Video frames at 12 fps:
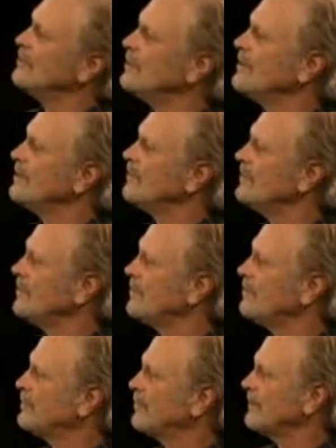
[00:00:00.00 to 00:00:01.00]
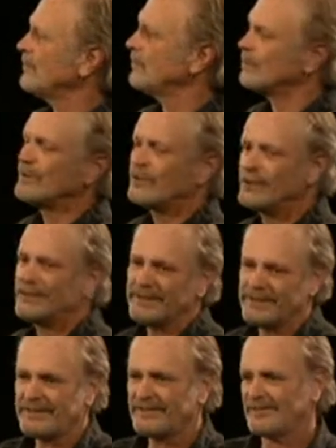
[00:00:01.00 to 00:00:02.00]
Jewish chief priest, are
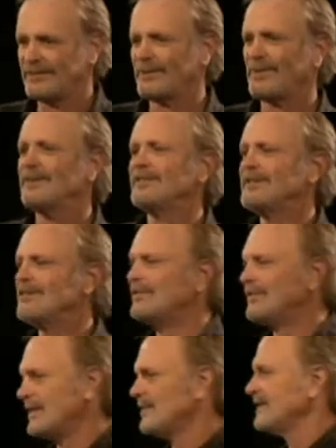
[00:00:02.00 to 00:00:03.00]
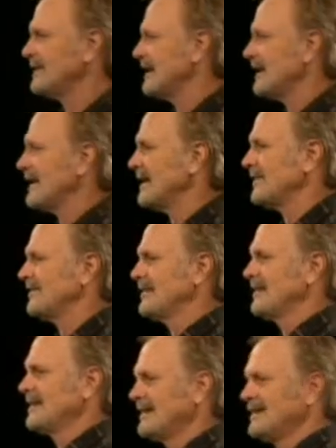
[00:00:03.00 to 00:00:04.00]
doing this. So here's these seven guys.
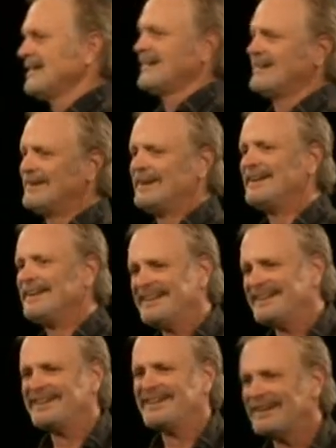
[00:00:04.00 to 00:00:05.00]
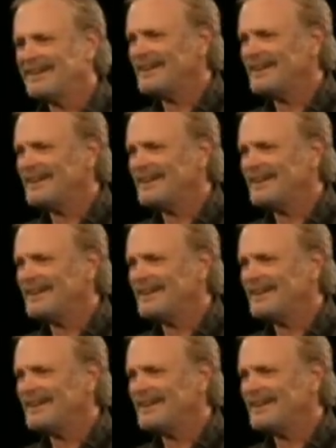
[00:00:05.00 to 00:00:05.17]
They're in the, they're